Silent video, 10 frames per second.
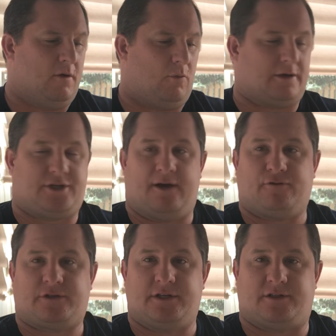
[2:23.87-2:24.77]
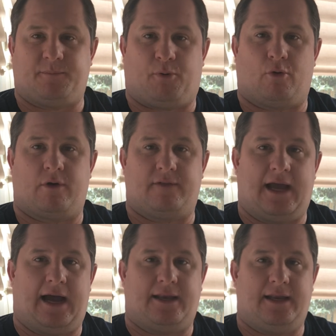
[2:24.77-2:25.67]
While Jefferson supported
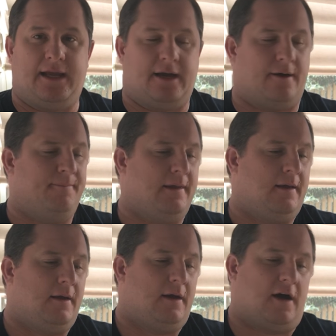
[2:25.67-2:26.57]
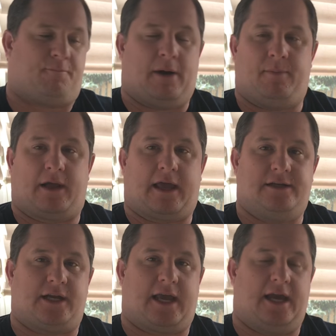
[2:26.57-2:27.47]
the idea of public
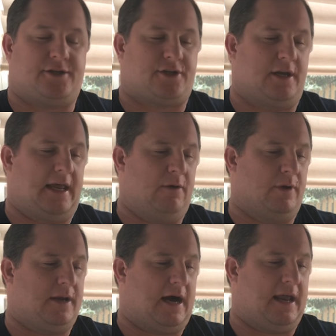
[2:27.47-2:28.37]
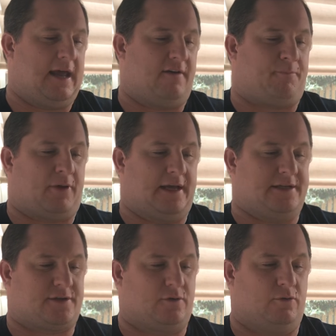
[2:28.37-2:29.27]
education, he would not have
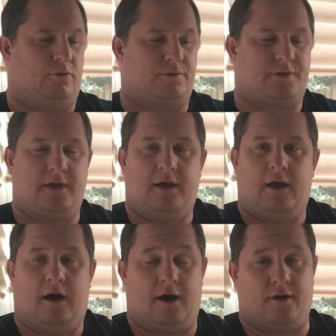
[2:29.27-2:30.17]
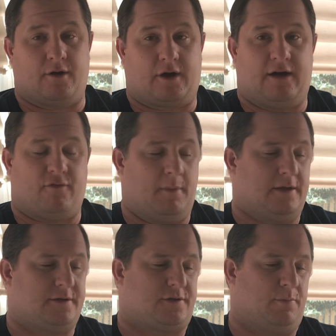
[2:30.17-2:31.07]
placed schools under
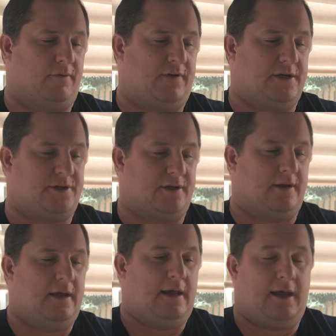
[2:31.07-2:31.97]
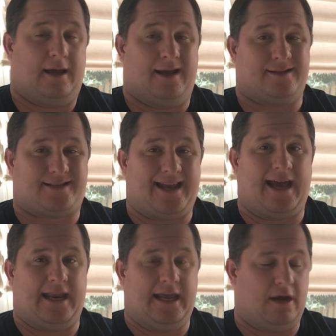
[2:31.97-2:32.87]
government supervision.
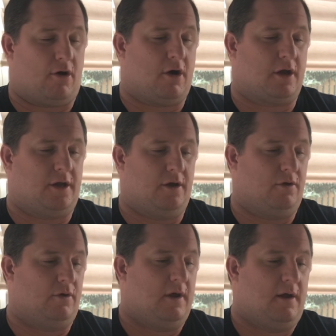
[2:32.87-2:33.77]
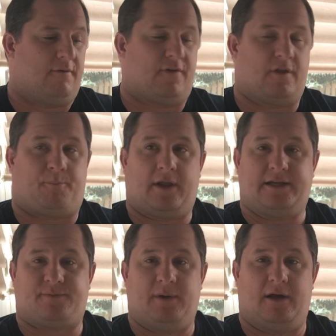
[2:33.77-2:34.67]
Instead, he argued for the
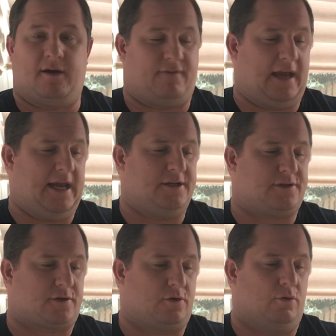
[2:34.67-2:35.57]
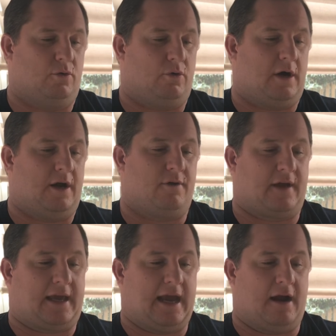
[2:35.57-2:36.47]
placement of each school under
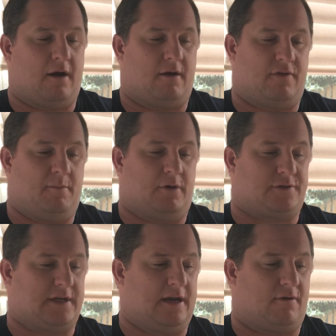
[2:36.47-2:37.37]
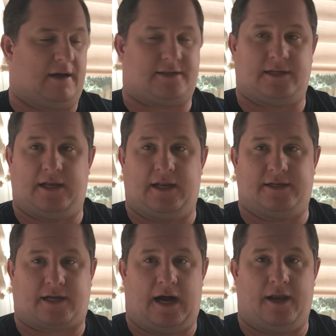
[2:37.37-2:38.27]
the care of the most interested in
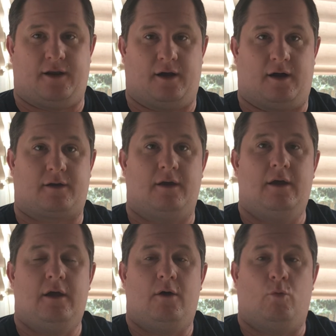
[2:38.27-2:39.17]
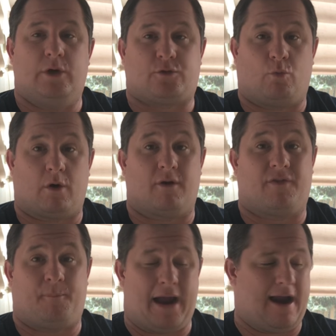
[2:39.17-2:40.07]
its conduct, which were
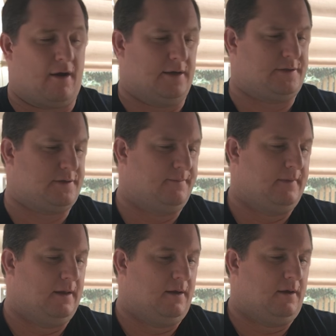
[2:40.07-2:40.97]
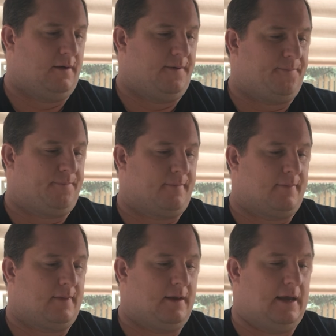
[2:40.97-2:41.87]
the parents.
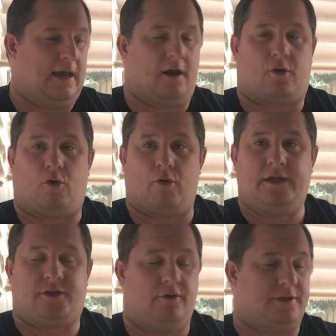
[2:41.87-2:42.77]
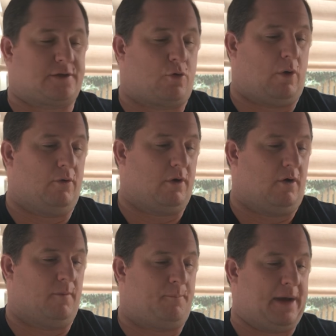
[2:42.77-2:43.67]
And according to his quote
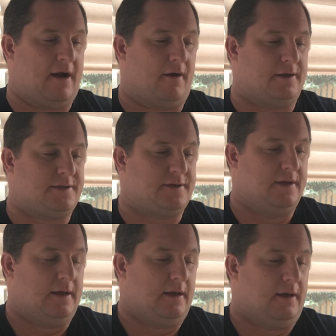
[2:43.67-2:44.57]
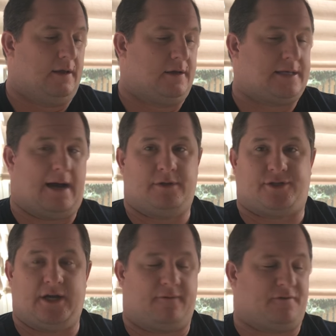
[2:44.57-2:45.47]
on parents, Thomas
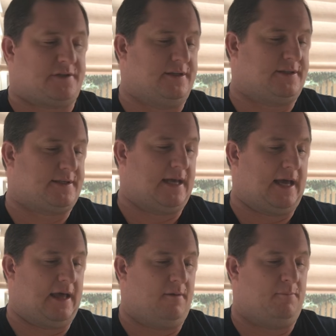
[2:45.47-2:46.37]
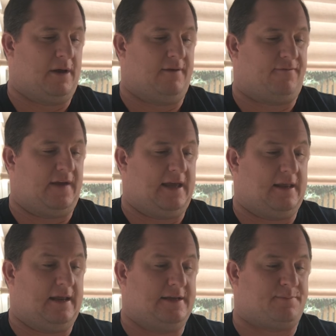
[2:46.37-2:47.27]
Jefferson said, "But if
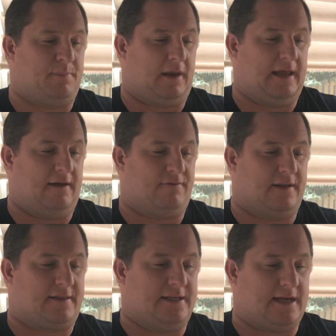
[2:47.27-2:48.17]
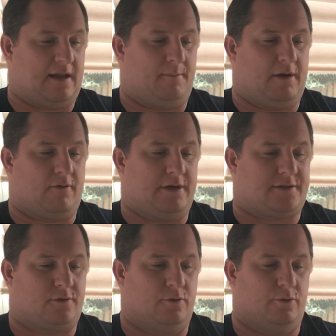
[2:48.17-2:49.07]
it is believed that these elementary
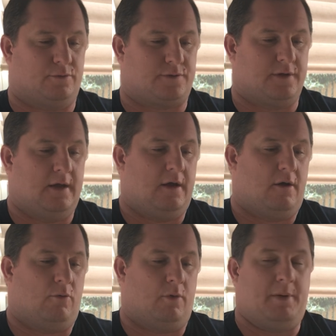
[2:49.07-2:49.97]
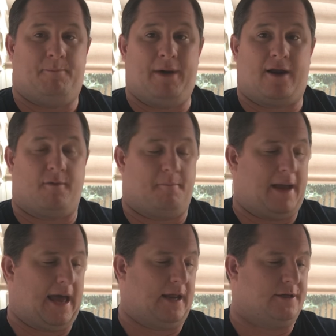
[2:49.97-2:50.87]
schools will be better
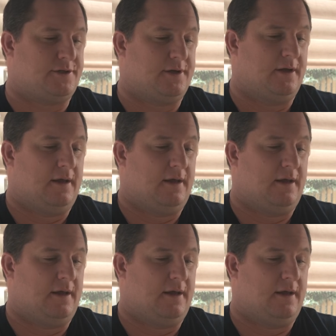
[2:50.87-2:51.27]
managed